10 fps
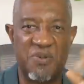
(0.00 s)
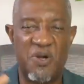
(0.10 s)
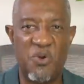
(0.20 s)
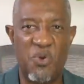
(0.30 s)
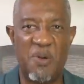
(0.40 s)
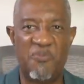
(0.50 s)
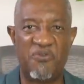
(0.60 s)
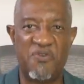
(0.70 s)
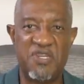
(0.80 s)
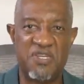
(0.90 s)
about, oh, I'm
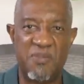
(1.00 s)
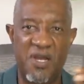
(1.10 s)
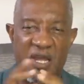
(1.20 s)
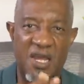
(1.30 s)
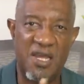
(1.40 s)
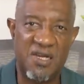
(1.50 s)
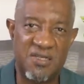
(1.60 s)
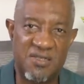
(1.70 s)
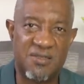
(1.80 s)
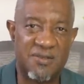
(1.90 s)
freezing my
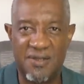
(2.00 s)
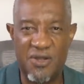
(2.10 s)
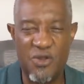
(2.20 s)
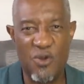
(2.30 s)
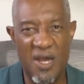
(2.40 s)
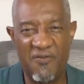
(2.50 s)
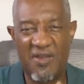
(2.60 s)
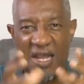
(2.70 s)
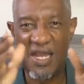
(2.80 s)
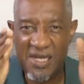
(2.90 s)
eggs. You have
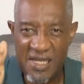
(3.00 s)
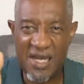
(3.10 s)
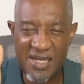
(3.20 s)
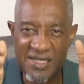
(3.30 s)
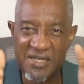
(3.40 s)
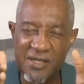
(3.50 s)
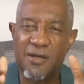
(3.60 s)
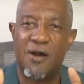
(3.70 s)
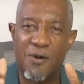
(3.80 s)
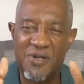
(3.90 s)
any idea
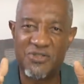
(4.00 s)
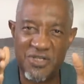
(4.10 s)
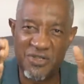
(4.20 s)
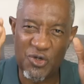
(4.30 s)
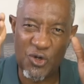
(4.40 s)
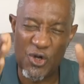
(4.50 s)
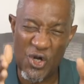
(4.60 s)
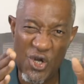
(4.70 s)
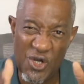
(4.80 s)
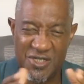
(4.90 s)
how much it
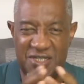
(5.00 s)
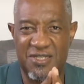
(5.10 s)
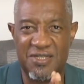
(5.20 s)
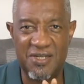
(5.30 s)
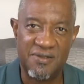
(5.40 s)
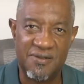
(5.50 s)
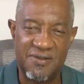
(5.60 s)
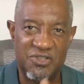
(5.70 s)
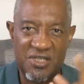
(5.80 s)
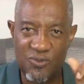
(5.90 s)
costs?
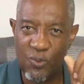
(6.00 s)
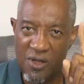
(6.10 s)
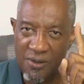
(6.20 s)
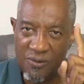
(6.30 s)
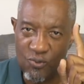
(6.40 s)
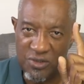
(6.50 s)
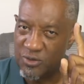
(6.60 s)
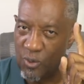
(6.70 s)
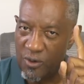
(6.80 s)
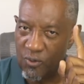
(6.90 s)
Just one,
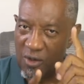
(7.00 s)
just one